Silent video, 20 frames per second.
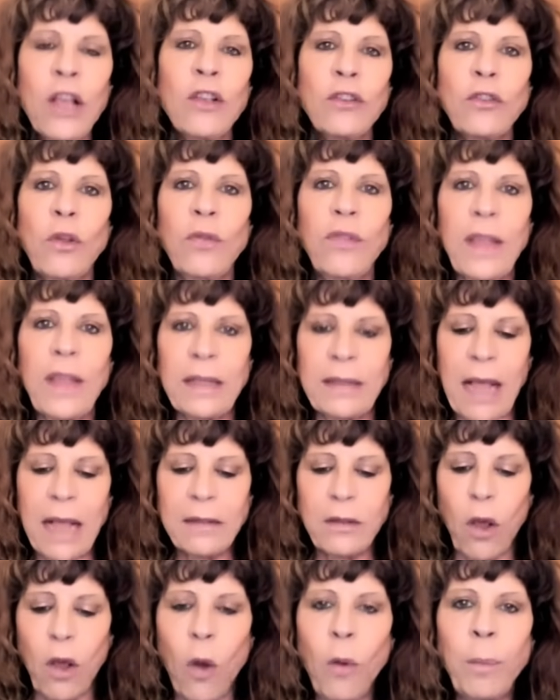So this
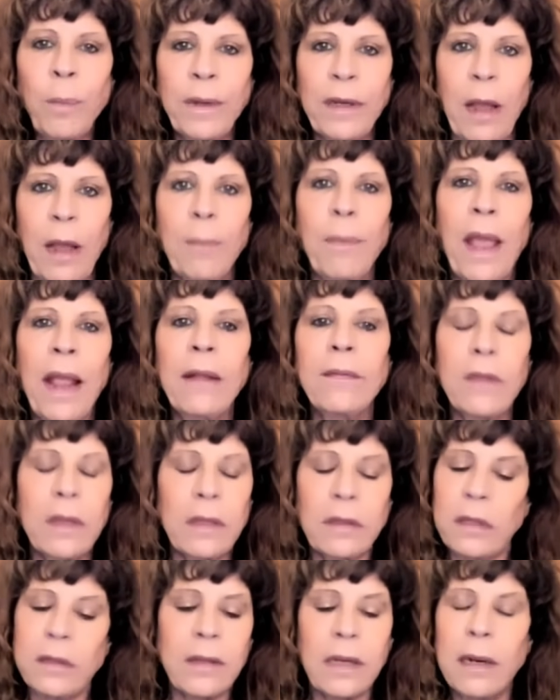has opened up, a,
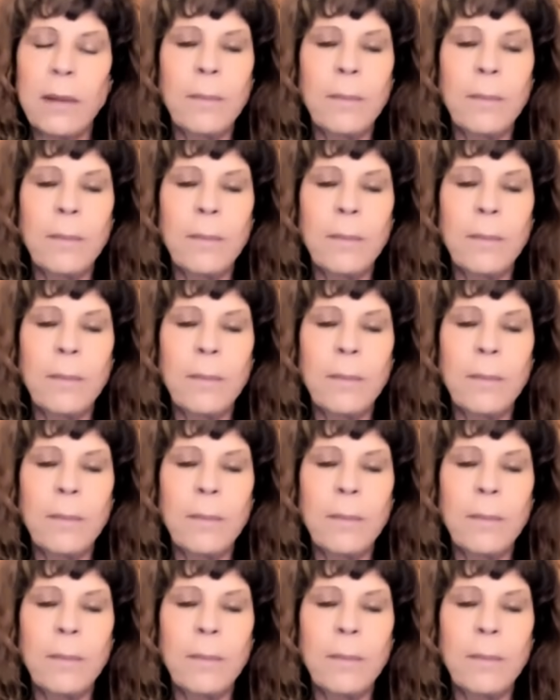this is an